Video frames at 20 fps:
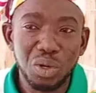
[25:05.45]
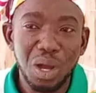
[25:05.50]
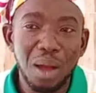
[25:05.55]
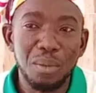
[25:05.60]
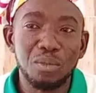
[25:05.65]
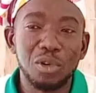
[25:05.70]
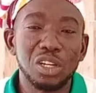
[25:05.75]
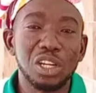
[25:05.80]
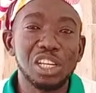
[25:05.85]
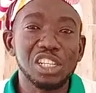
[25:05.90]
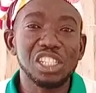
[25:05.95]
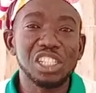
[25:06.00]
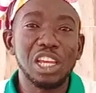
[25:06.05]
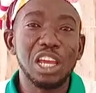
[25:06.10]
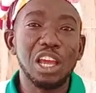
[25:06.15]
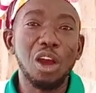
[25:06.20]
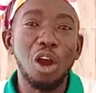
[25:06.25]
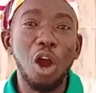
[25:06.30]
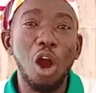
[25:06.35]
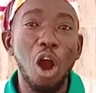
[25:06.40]
I'm going to
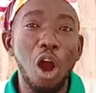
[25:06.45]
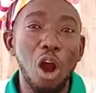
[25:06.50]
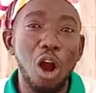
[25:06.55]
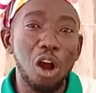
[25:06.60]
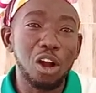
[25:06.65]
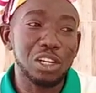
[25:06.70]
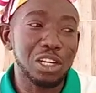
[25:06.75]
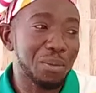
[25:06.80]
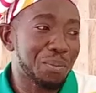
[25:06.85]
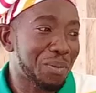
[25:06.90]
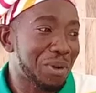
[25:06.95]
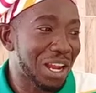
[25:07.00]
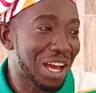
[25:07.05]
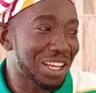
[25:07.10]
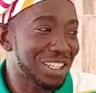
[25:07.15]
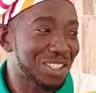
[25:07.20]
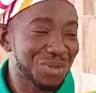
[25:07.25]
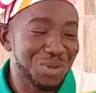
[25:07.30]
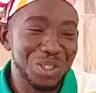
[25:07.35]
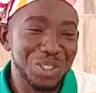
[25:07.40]
share all the
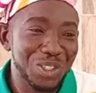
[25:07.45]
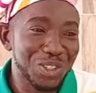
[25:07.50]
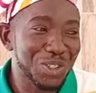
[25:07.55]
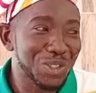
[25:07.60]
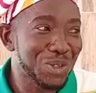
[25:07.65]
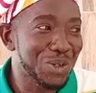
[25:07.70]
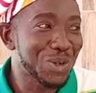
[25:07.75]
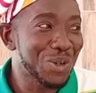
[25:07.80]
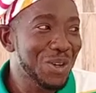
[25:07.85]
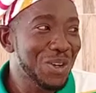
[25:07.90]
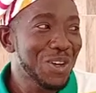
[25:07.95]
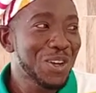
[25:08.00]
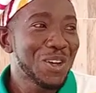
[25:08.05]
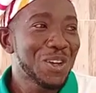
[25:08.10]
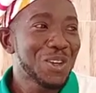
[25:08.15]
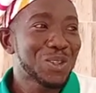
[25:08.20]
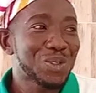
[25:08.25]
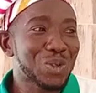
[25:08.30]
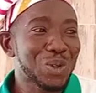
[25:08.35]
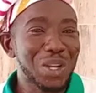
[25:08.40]
plans with you
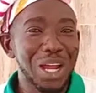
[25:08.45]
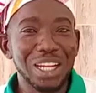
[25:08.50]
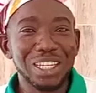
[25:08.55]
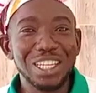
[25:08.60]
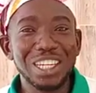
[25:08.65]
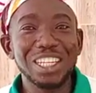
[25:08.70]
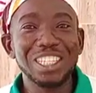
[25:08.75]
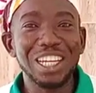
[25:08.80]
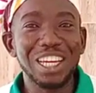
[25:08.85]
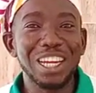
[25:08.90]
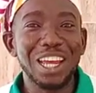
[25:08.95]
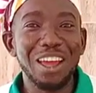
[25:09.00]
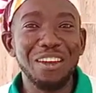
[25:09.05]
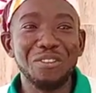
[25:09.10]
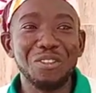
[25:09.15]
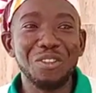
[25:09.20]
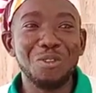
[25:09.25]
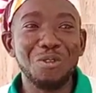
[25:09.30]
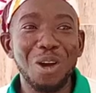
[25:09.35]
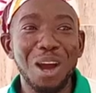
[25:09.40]
so that each and
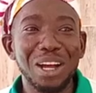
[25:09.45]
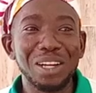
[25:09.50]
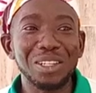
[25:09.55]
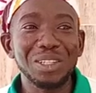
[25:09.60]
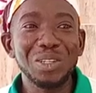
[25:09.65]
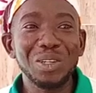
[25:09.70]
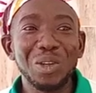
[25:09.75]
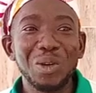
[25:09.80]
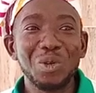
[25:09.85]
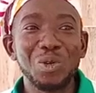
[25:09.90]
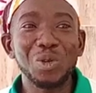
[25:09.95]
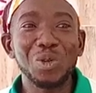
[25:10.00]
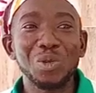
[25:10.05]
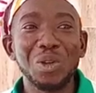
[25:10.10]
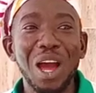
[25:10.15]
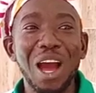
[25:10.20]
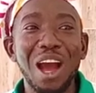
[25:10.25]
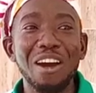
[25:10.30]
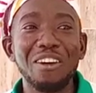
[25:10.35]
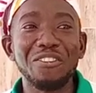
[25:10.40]
everyone will
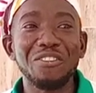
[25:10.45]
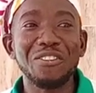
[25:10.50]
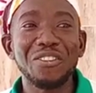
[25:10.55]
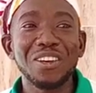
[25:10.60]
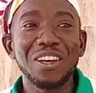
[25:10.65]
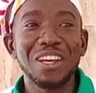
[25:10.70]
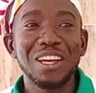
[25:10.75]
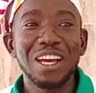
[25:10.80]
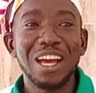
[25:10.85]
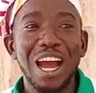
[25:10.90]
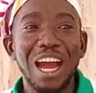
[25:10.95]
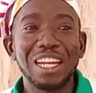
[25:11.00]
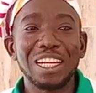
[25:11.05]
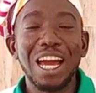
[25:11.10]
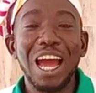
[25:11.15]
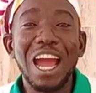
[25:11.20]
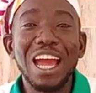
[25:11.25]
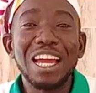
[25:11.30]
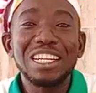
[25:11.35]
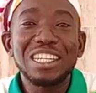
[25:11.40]
have an
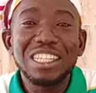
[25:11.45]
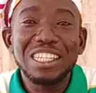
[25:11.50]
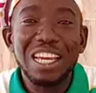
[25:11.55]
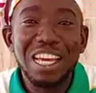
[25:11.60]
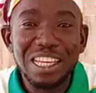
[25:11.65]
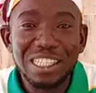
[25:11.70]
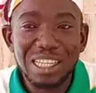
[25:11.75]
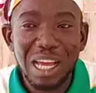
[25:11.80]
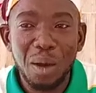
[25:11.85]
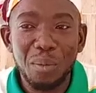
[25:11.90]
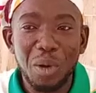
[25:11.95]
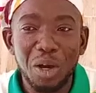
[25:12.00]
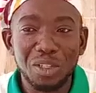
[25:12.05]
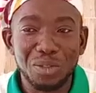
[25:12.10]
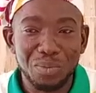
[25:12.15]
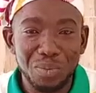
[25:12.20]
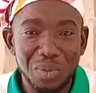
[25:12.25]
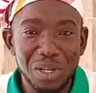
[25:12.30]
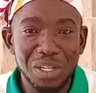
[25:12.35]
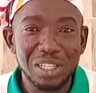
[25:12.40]
ideas
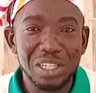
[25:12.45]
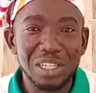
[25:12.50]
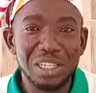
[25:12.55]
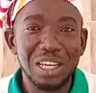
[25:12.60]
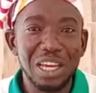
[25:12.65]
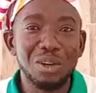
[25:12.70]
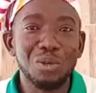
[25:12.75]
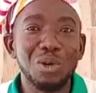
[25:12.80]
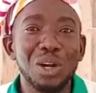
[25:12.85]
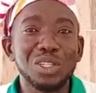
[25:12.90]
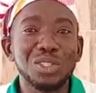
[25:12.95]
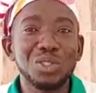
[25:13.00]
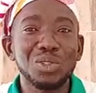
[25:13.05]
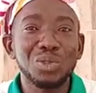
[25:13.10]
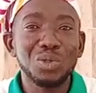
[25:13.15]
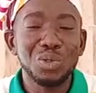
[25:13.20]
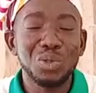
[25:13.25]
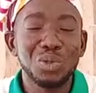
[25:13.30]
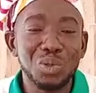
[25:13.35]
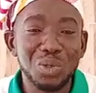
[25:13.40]
about building and what
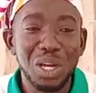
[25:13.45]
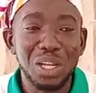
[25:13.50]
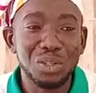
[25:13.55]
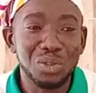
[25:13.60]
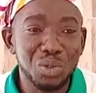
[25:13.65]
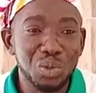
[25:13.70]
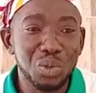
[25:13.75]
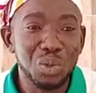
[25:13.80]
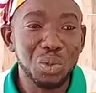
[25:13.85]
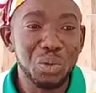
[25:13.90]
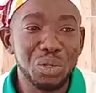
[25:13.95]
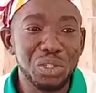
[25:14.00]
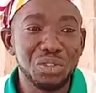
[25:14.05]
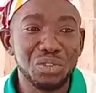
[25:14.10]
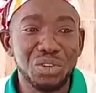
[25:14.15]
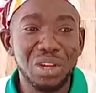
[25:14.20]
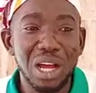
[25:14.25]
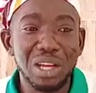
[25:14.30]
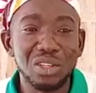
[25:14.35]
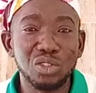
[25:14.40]
you can do with
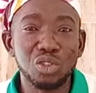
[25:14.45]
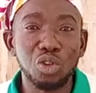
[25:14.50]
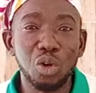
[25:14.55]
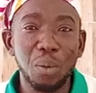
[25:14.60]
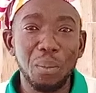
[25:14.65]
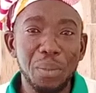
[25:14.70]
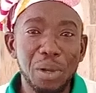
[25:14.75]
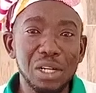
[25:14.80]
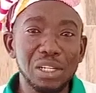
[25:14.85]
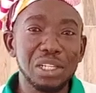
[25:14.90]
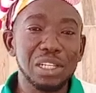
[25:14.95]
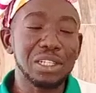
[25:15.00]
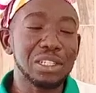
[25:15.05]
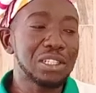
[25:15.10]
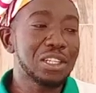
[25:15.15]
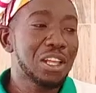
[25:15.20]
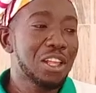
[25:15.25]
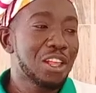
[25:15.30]
regards to your building.